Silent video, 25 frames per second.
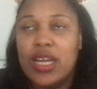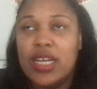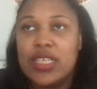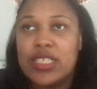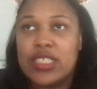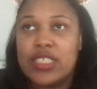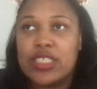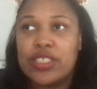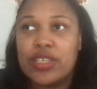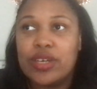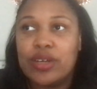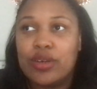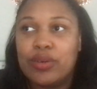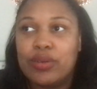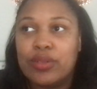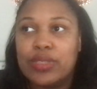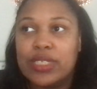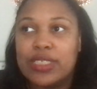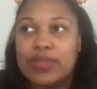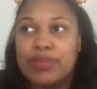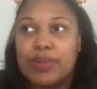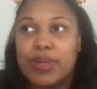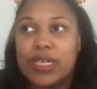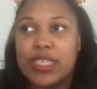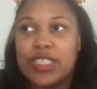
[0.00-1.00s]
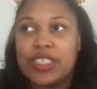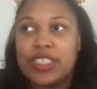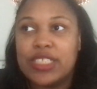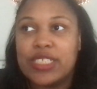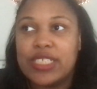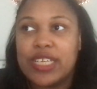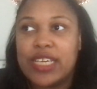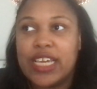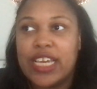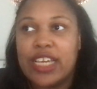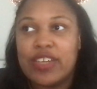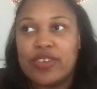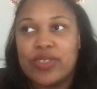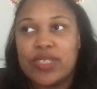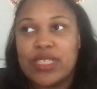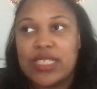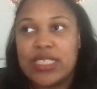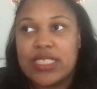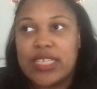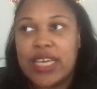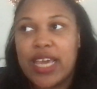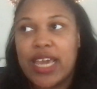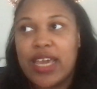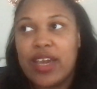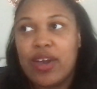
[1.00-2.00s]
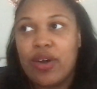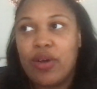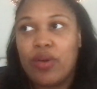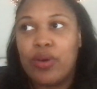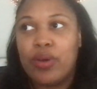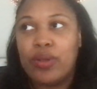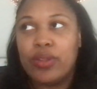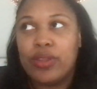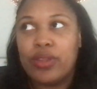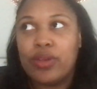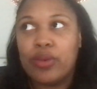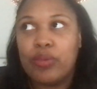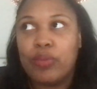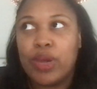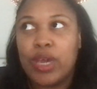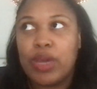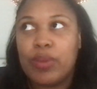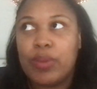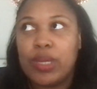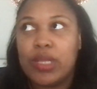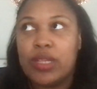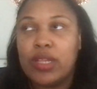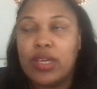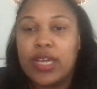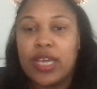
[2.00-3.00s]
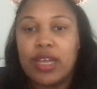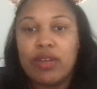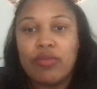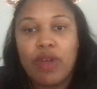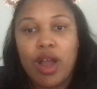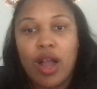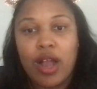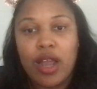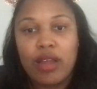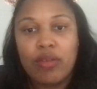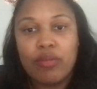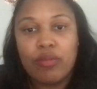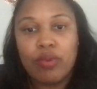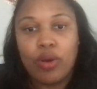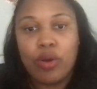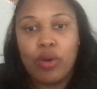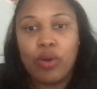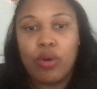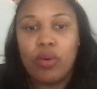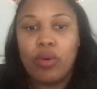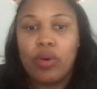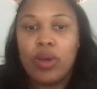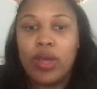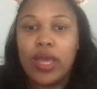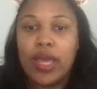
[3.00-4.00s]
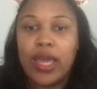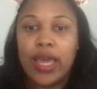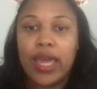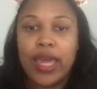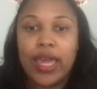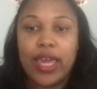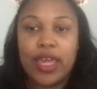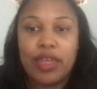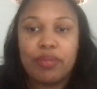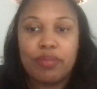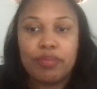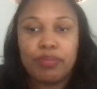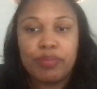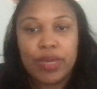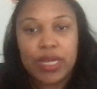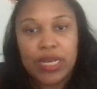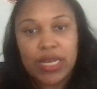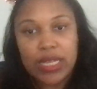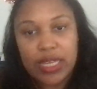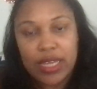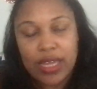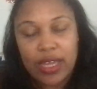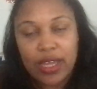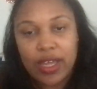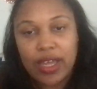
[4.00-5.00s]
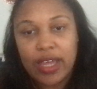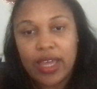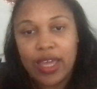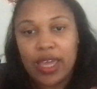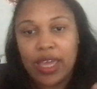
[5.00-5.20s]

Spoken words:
So this book is just an interesting take on the way we look at rock and roll and media,